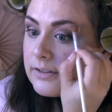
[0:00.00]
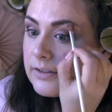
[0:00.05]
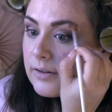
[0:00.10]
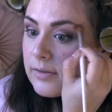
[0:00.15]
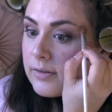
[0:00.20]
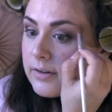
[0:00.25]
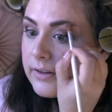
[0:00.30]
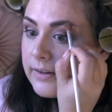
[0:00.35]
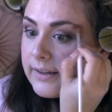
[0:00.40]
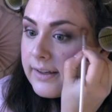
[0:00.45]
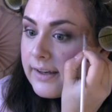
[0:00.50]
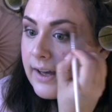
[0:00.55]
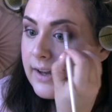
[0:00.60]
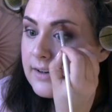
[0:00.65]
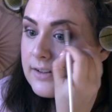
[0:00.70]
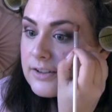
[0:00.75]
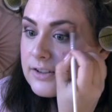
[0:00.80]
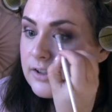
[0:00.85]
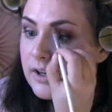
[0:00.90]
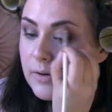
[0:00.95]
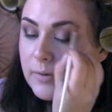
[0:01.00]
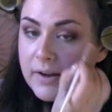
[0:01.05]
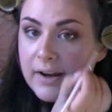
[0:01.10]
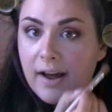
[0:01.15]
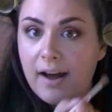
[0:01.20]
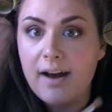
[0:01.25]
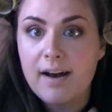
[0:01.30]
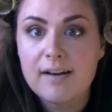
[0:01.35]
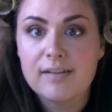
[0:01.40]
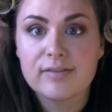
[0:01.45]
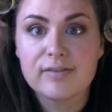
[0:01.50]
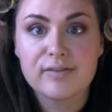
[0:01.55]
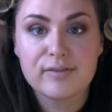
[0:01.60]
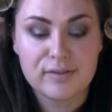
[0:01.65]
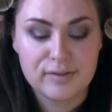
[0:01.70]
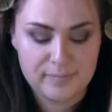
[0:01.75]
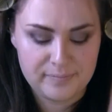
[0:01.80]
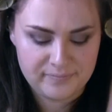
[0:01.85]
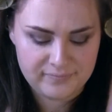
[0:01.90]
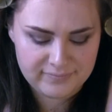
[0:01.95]
you really got to show it
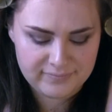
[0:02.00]
off.